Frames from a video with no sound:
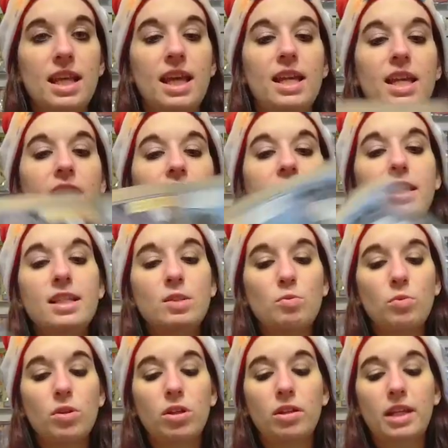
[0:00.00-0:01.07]
And in this
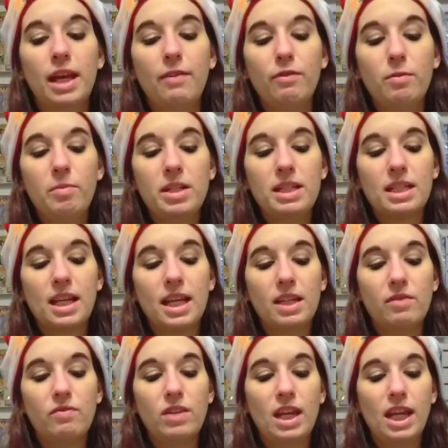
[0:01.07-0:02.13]
world, everybody's kind
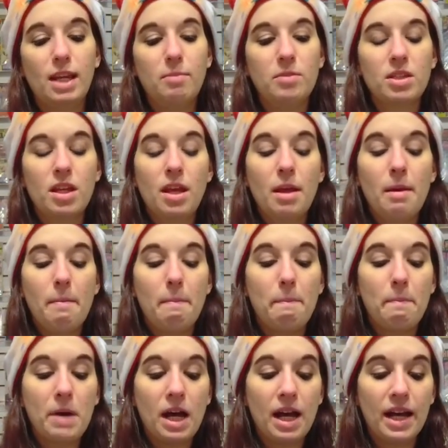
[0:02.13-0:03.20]
of named
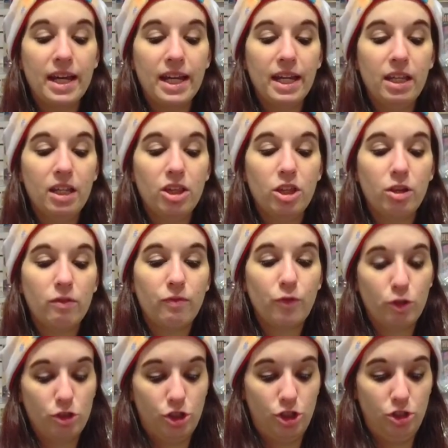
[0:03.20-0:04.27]
by their
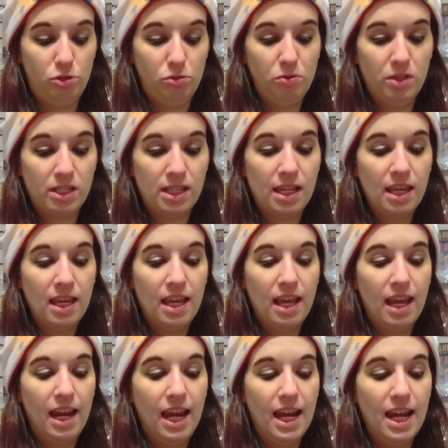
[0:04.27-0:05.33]
virtues.
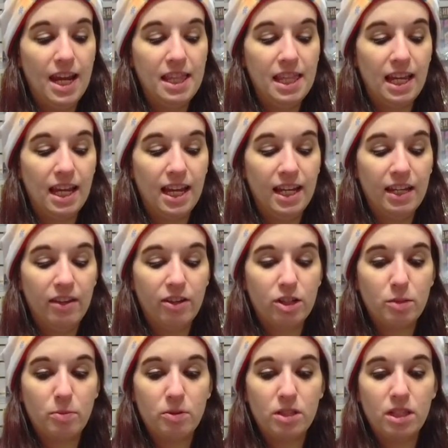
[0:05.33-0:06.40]
And they kind of are
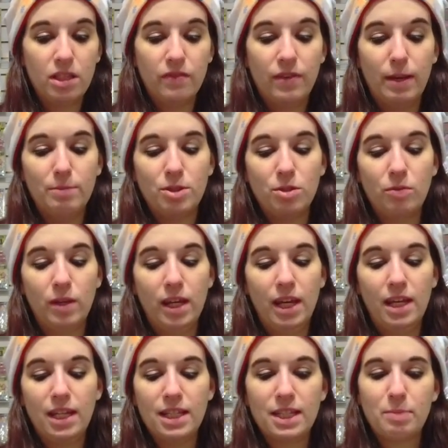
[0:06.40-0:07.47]
supposed to live up to it.
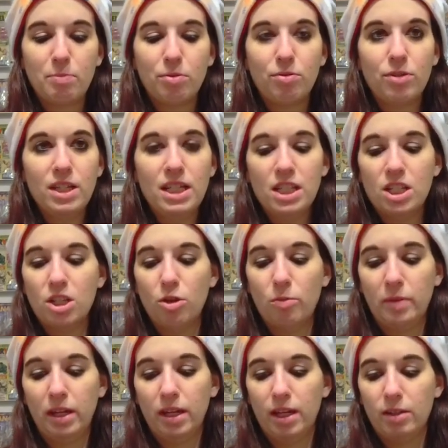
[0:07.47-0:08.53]
And it's Prince, oh
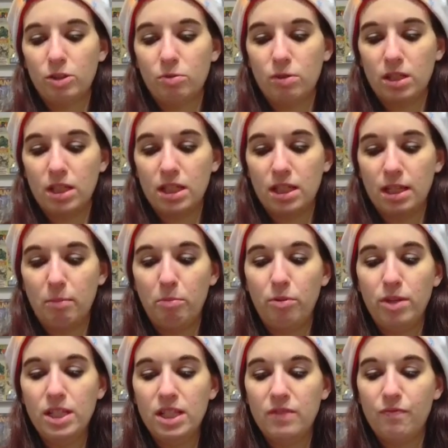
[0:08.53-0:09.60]
my gosh, what is his name?
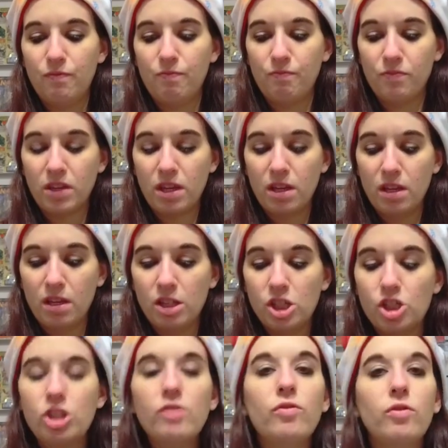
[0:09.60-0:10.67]
Prince
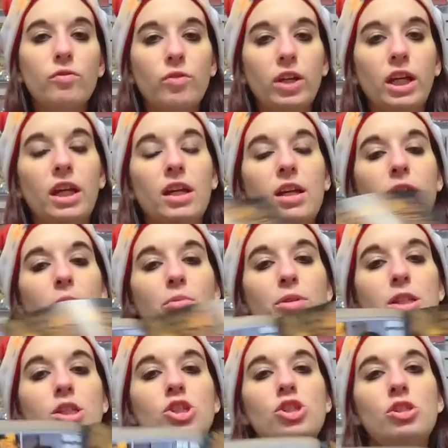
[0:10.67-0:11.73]
Chivalry.
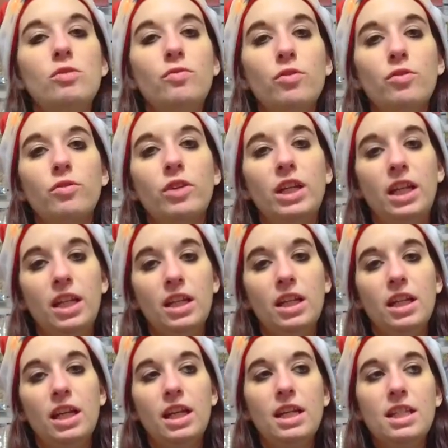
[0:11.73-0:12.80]
Prince Chivalry
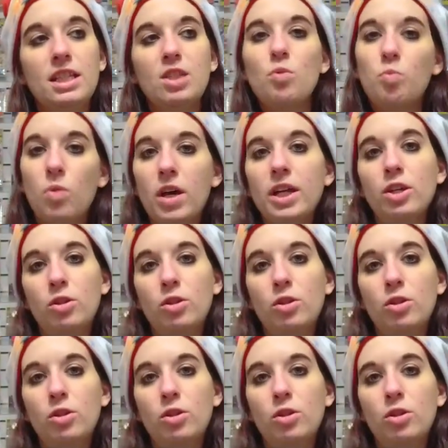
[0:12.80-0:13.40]
is the one